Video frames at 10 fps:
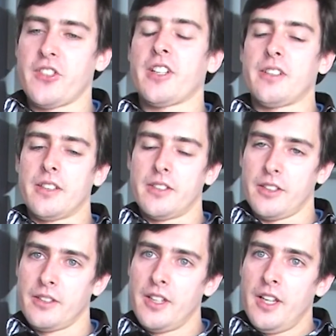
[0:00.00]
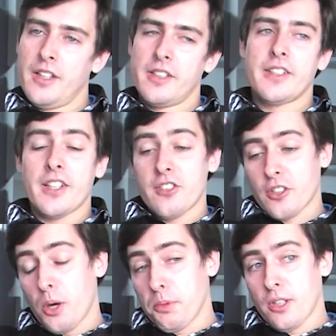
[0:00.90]
Exactly, yeah, there's
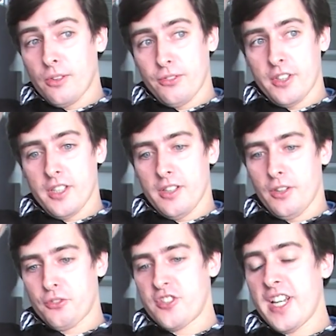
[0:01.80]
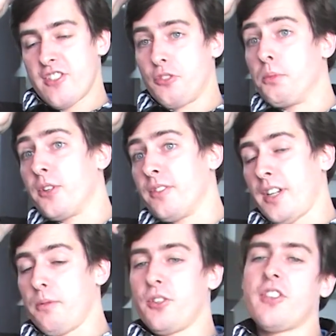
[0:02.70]
a couple of changes, but
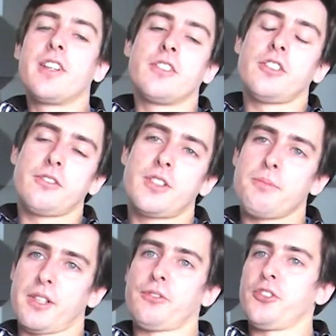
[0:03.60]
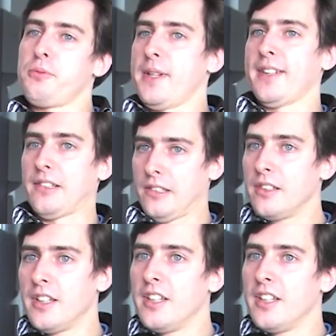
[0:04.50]
I would say none of them are fundamental.